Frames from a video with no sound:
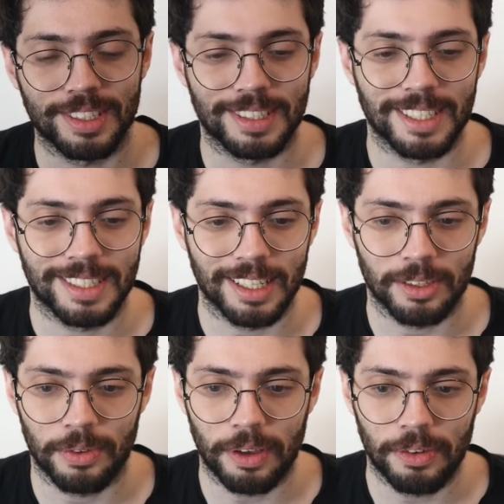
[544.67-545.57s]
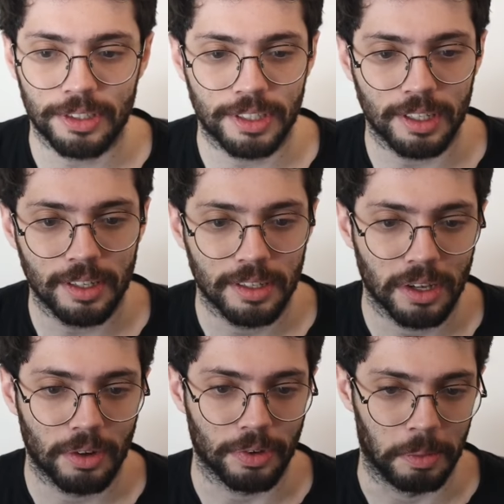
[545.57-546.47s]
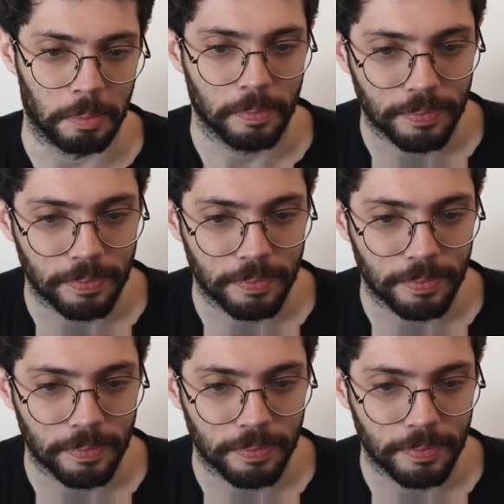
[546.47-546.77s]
is the size of FST of M.